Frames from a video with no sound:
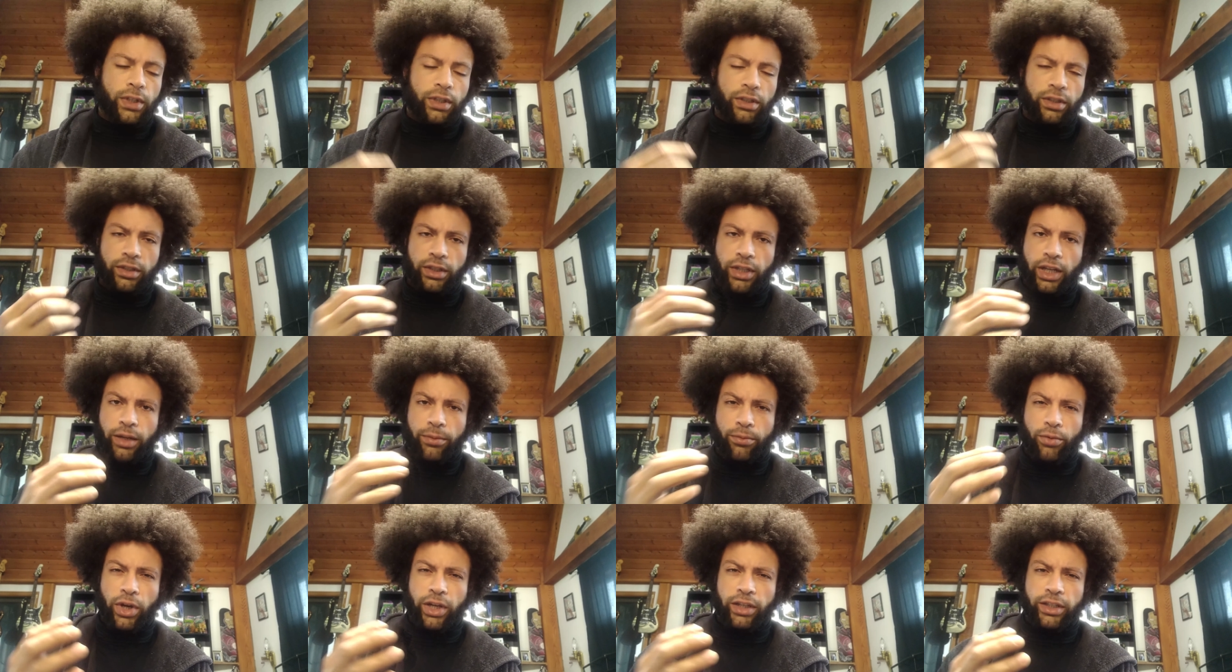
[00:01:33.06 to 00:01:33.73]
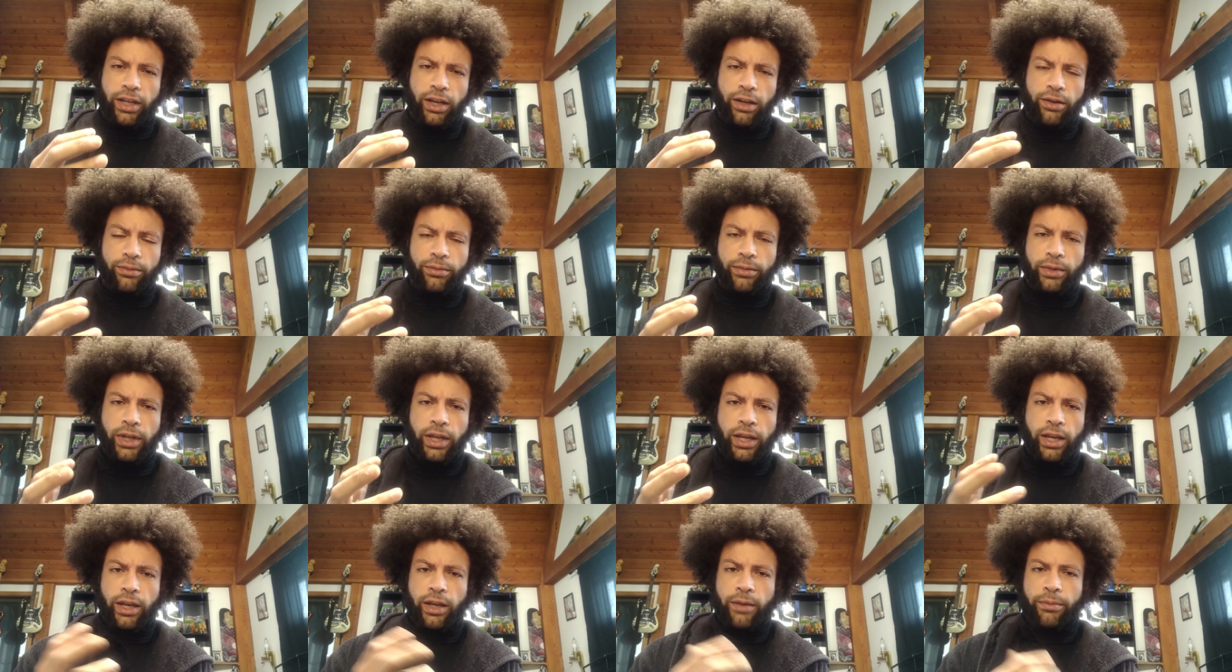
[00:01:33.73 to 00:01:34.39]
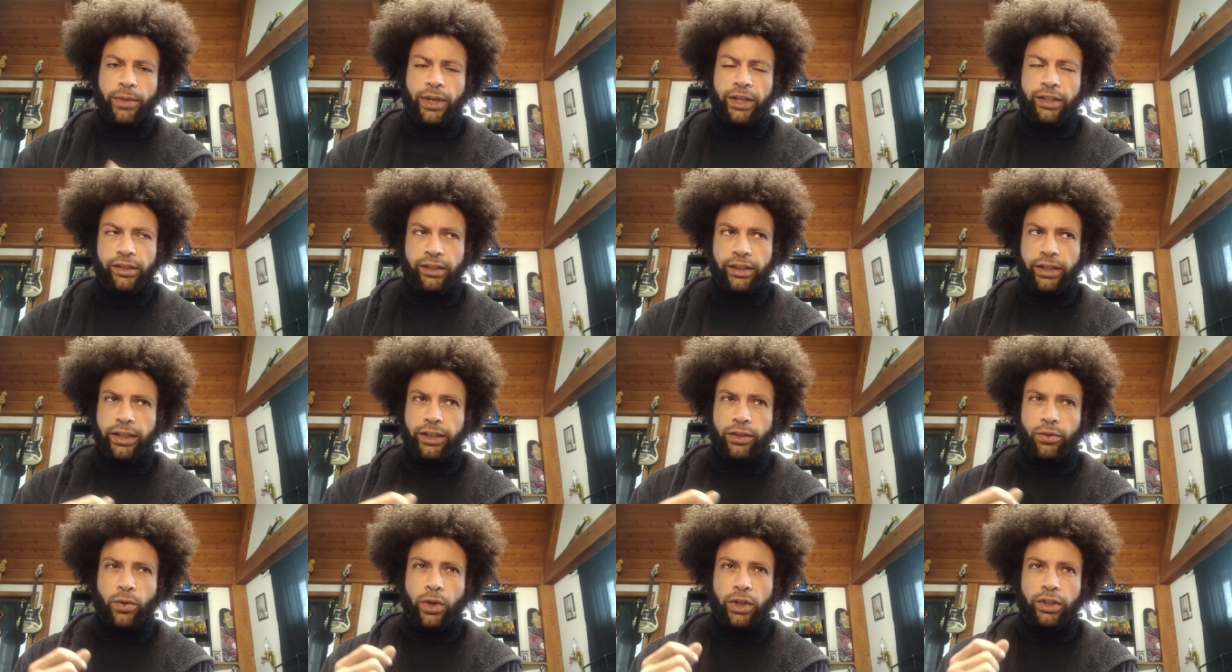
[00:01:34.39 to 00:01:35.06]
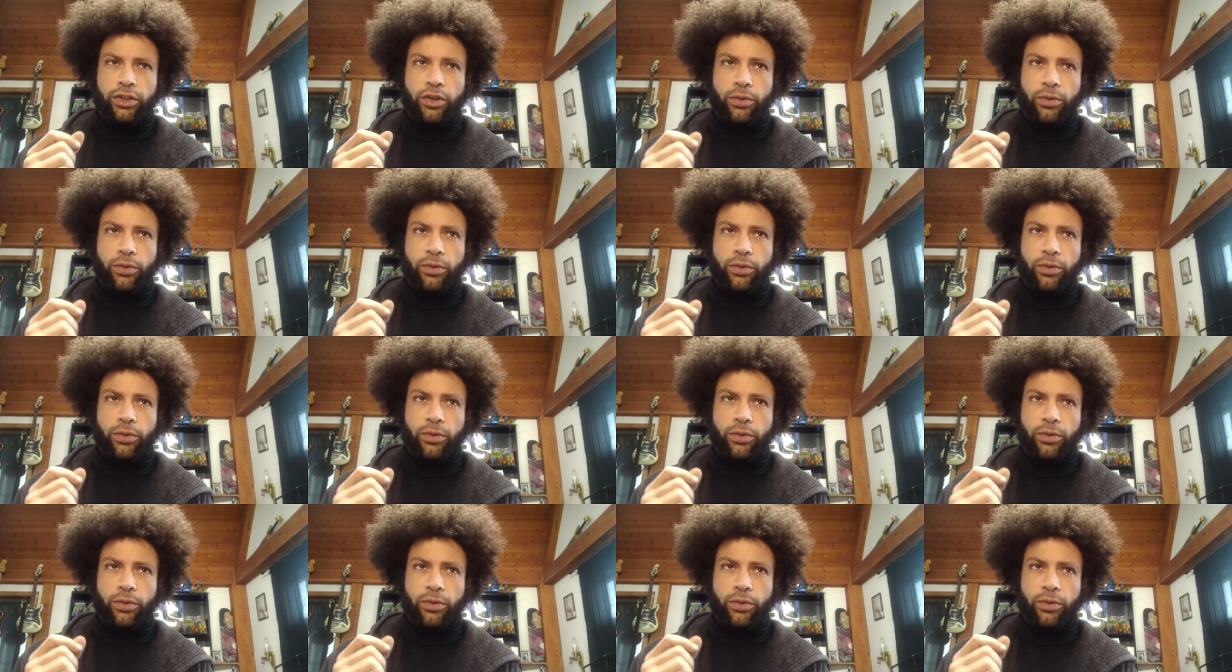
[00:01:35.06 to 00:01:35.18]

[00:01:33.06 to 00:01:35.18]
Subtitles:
just kind of break down basically each one.